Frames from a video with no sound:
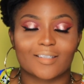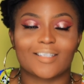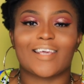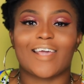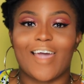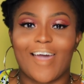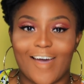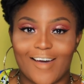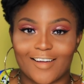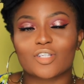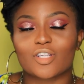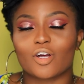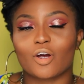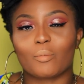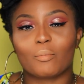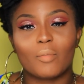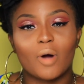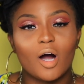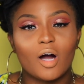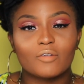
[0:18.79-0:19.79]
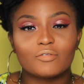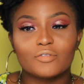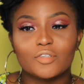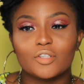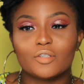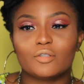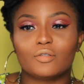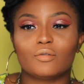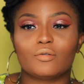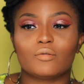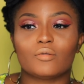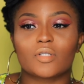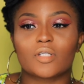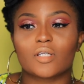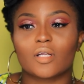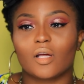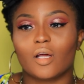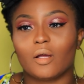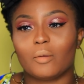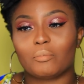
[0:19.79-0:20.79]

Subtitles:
Yeah, there are mauve nudes,